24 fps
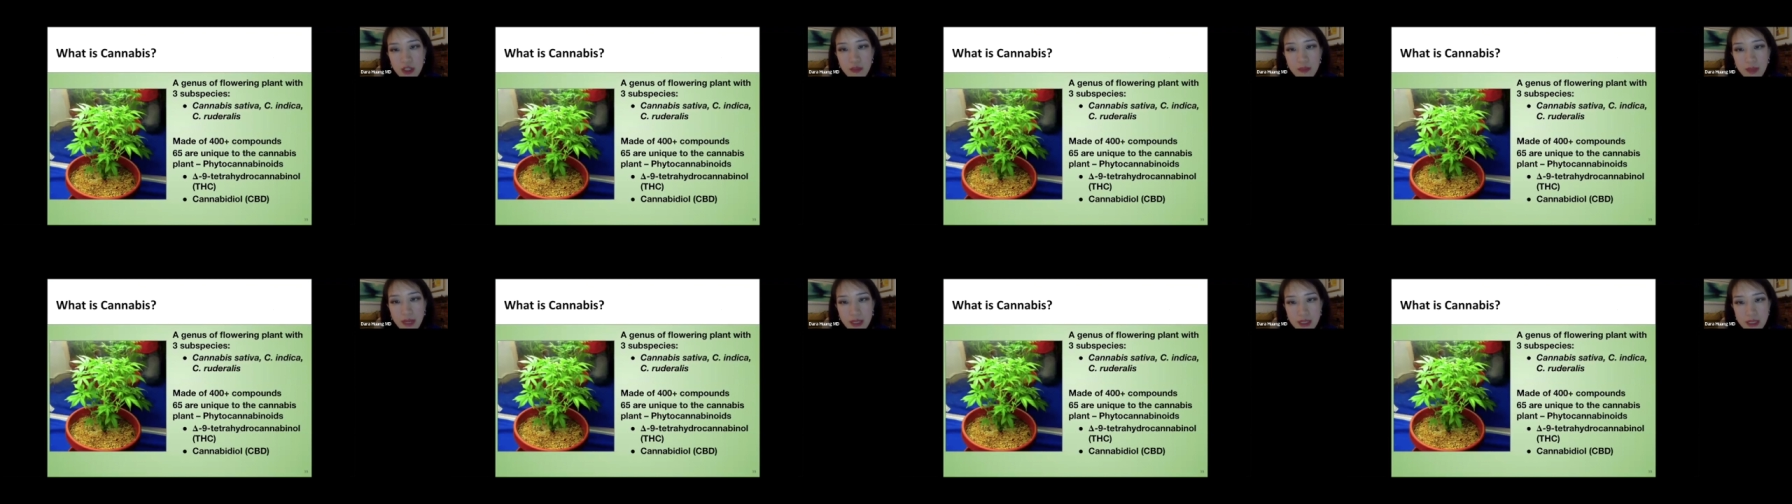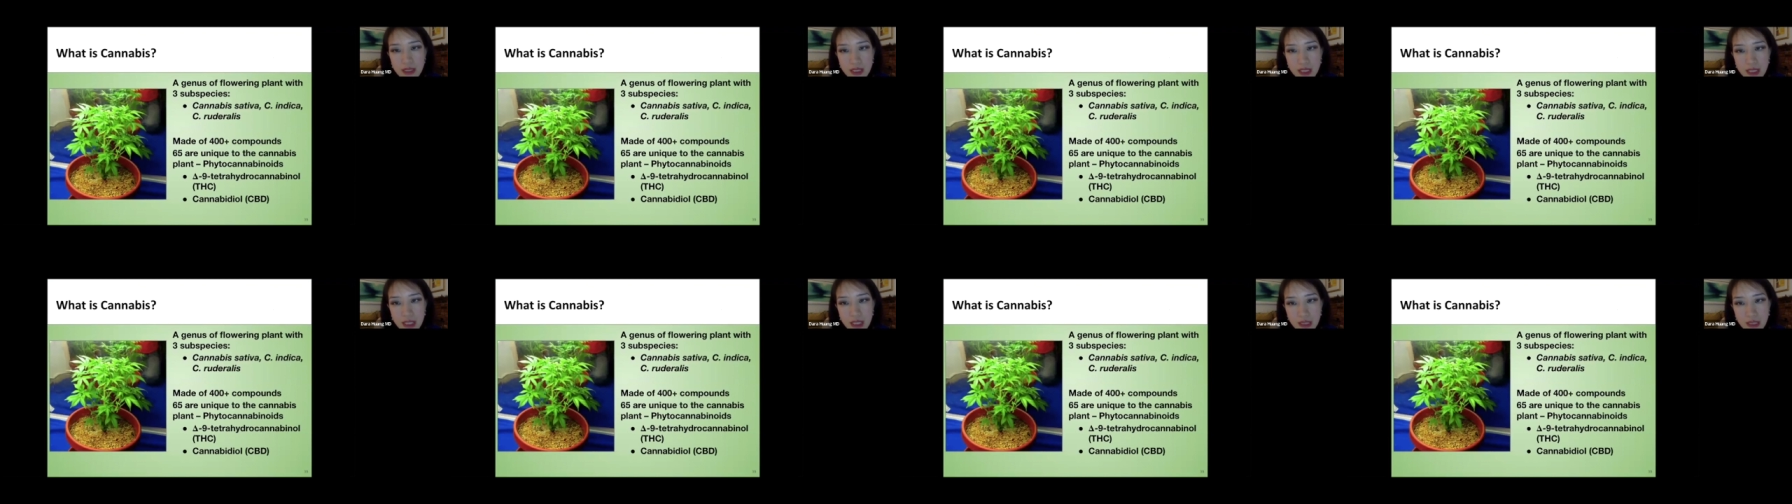about
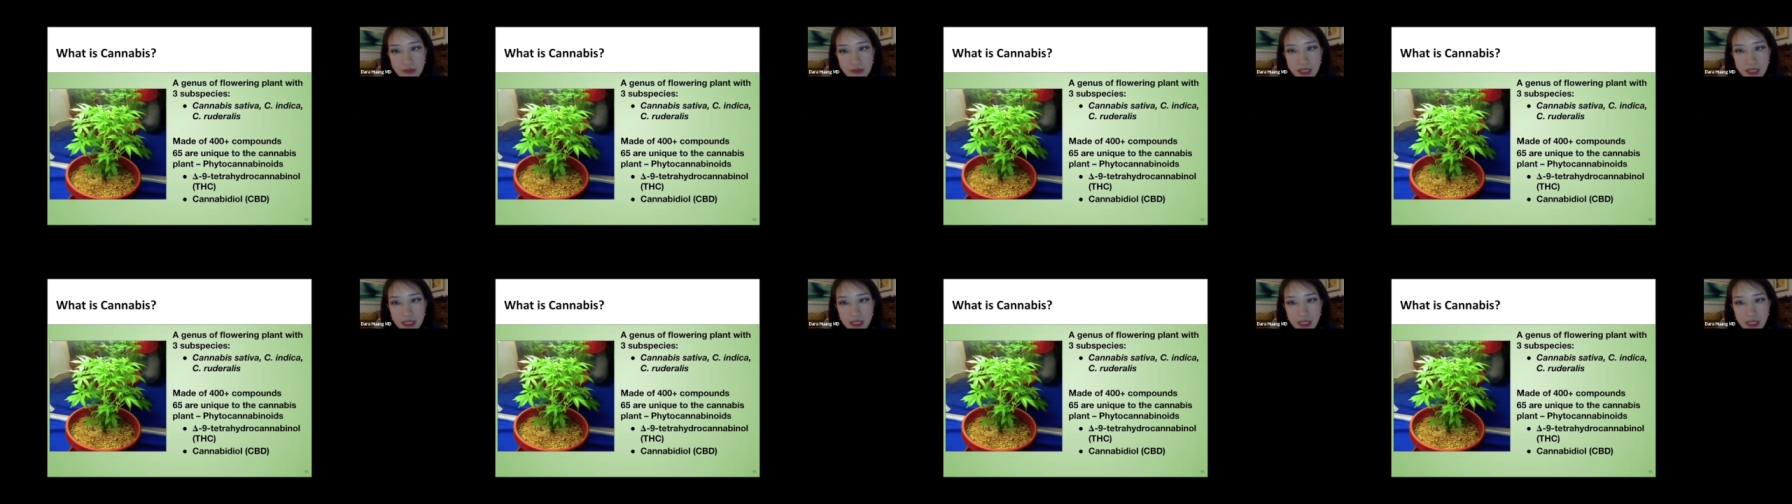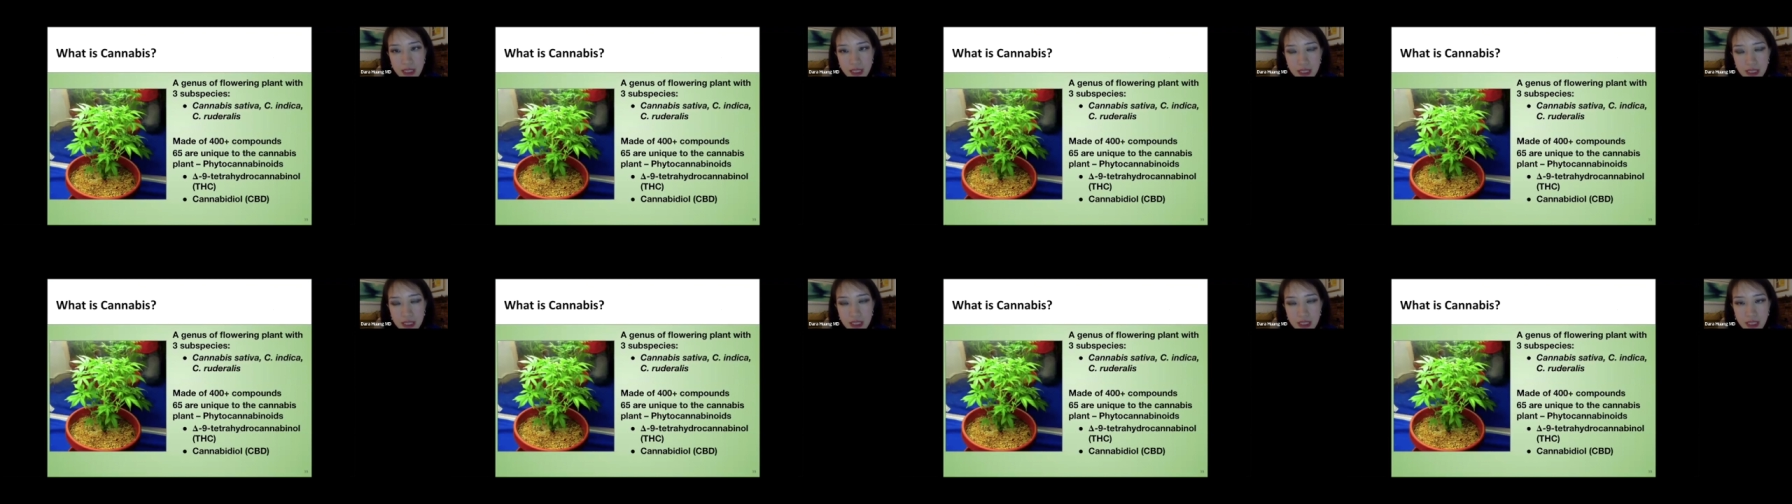sativas and
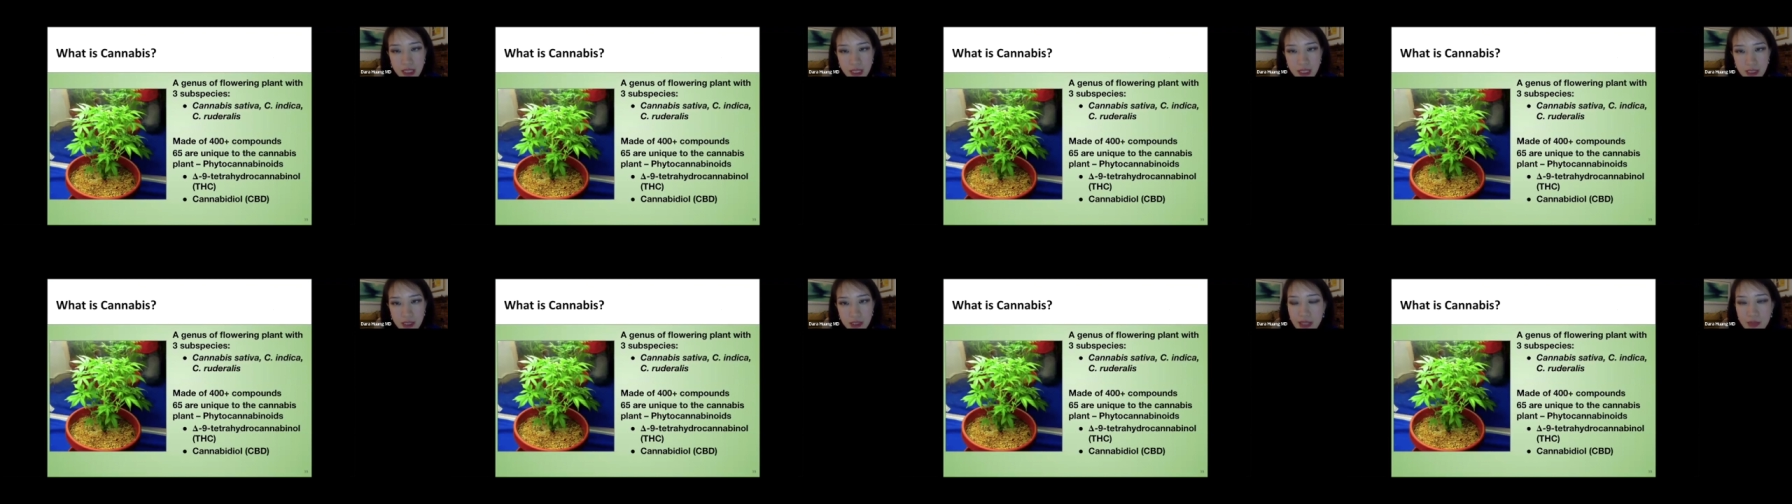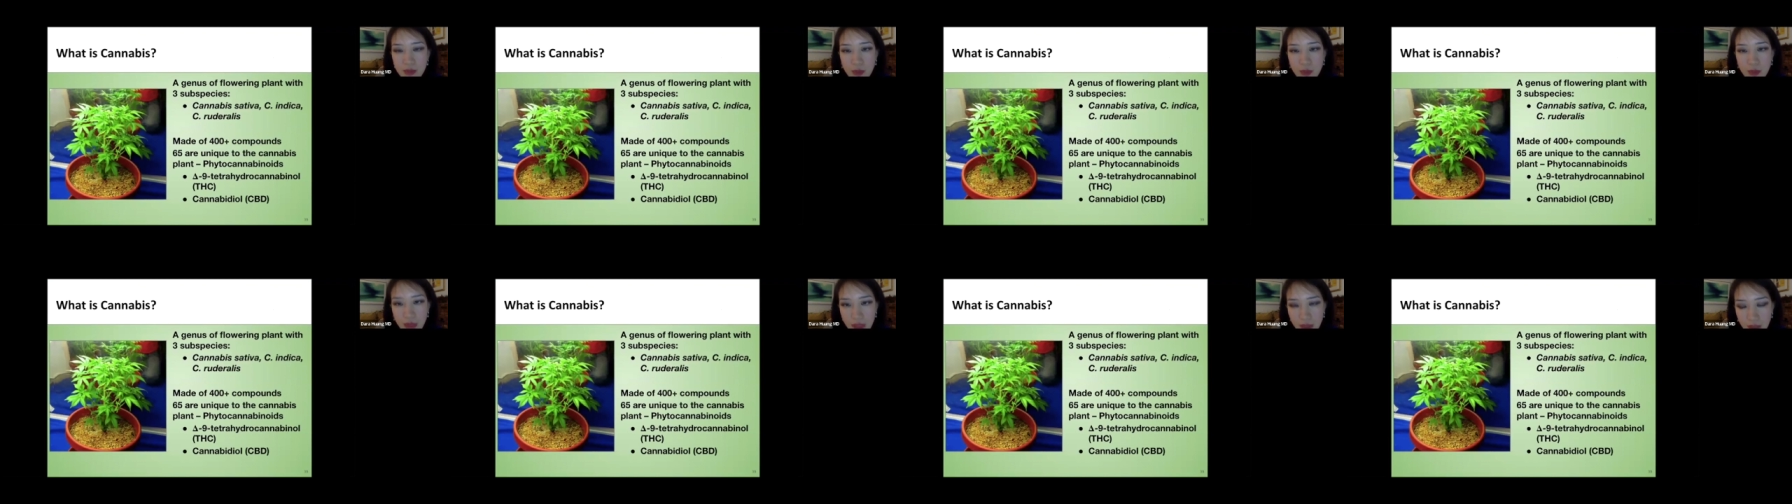indicas
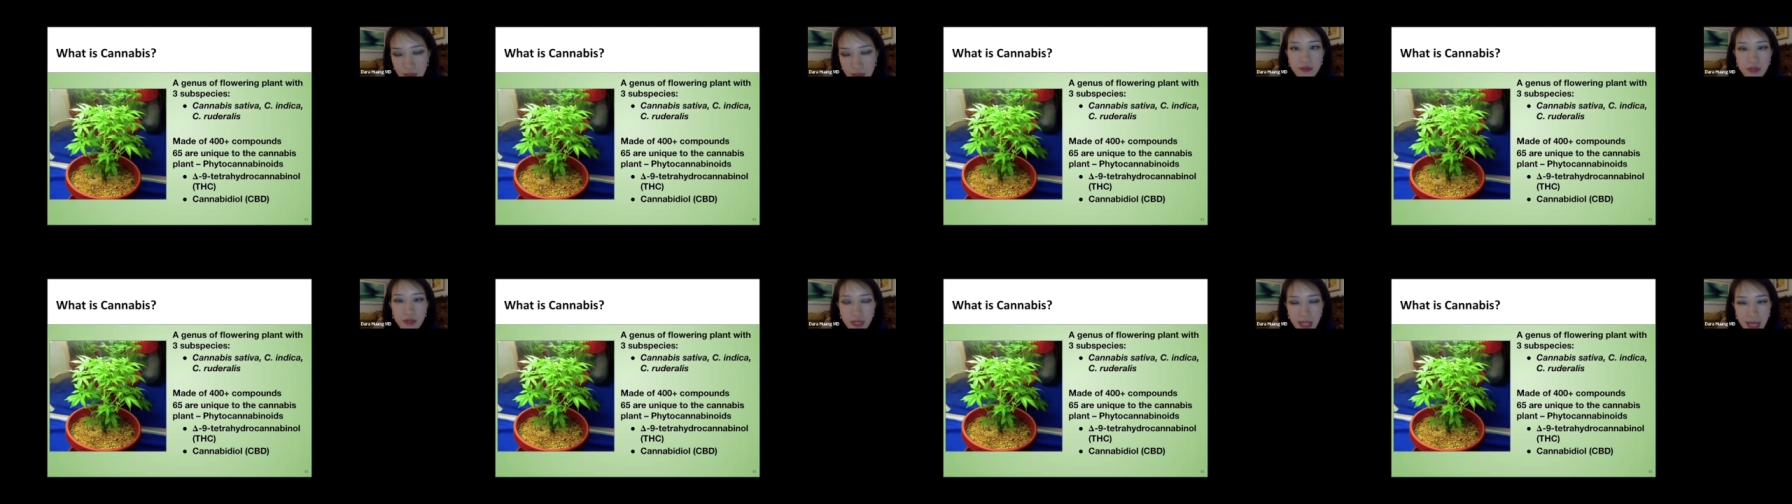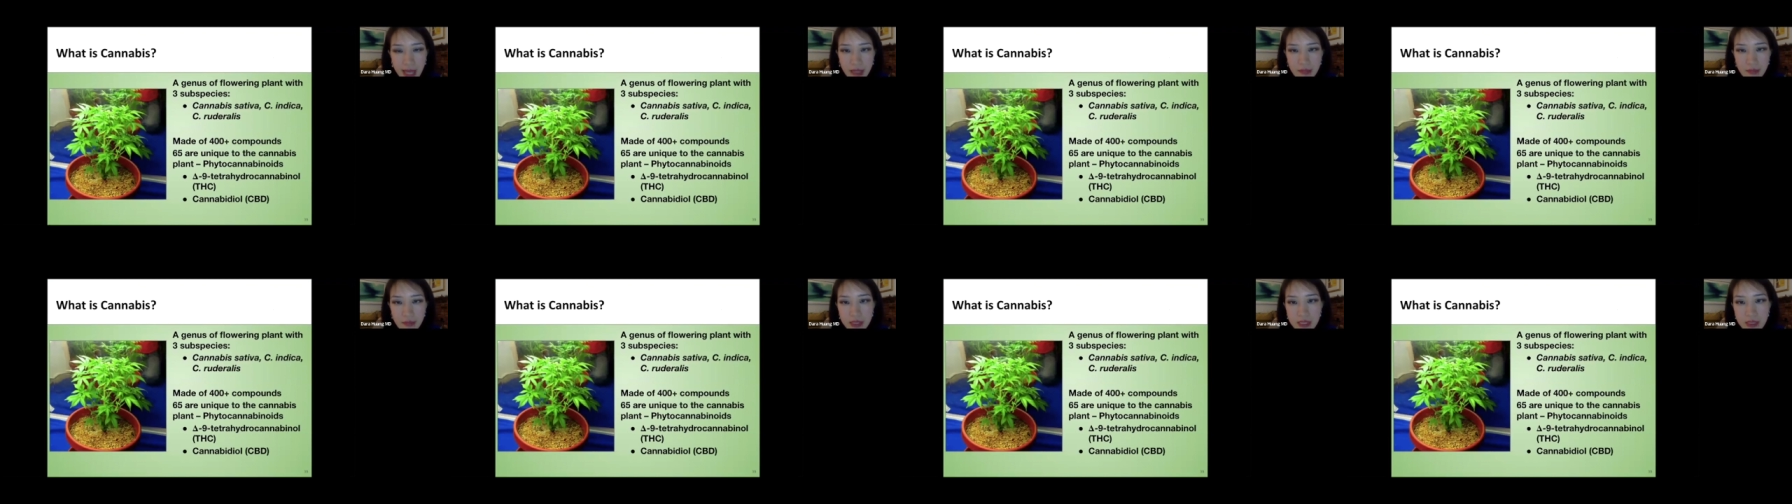within the
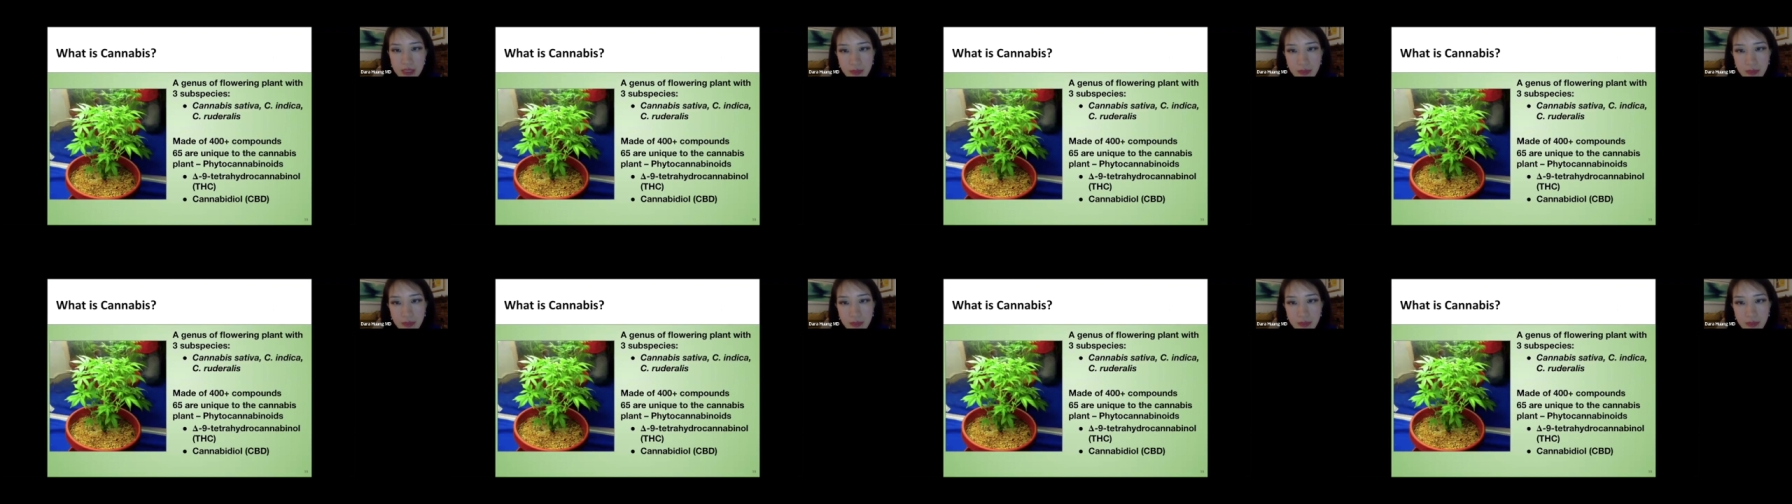cannabis